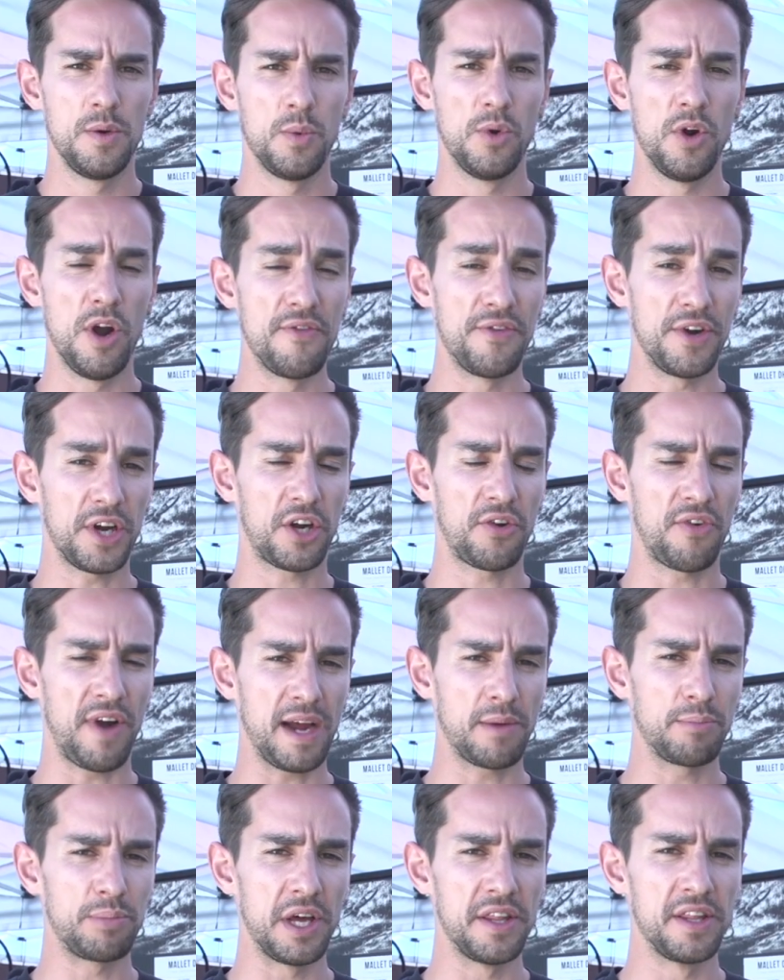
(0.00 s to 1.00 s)
We're over at
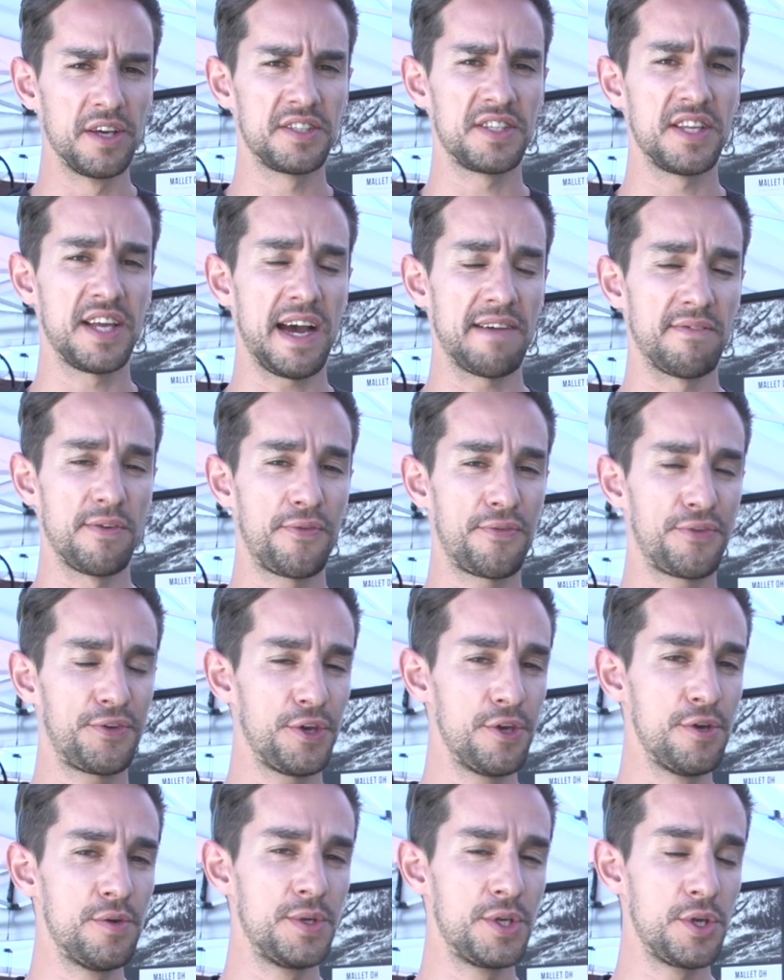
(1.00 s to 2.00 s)
Crank Brothers and they have a
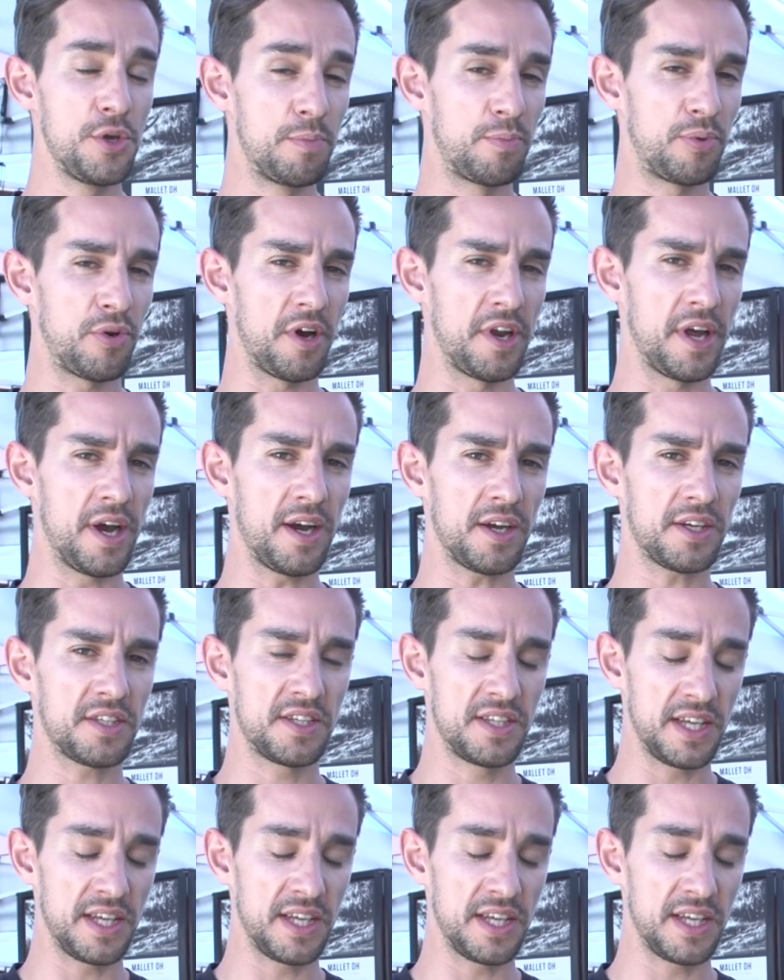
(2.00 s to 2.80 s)
few new products.